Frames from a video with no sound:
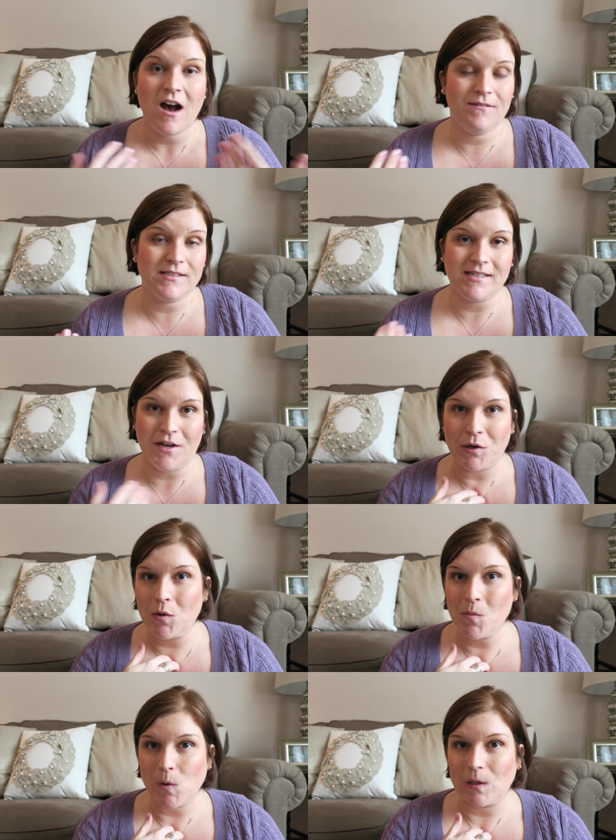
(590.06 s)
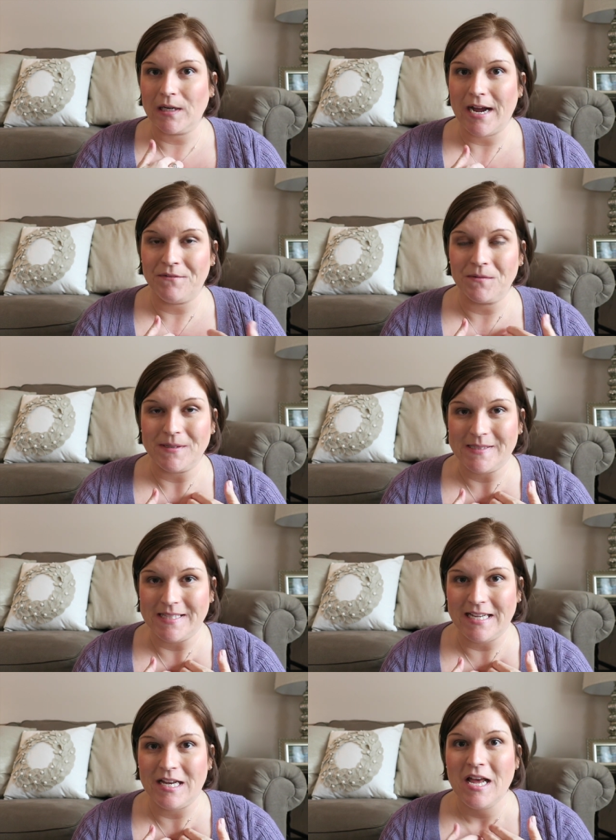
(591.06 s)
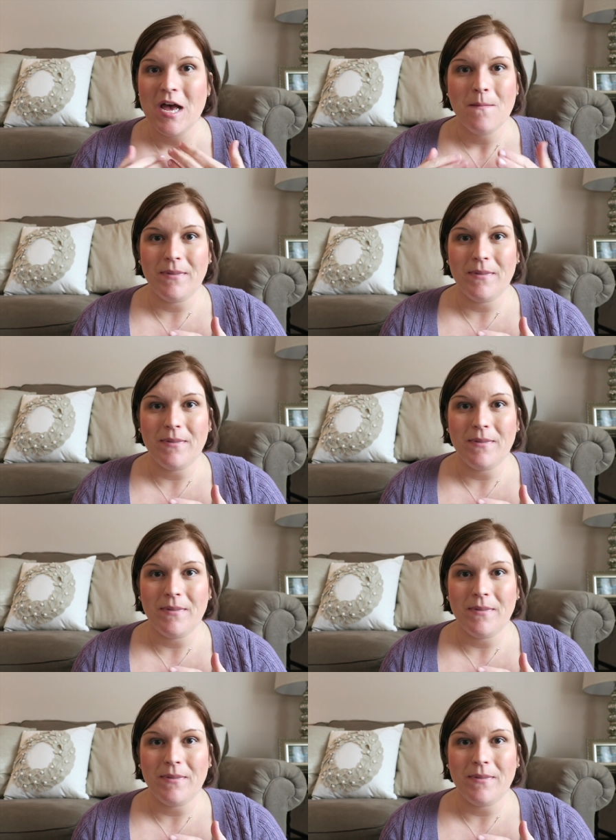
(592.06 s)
Obviously, I'll know more after we see it,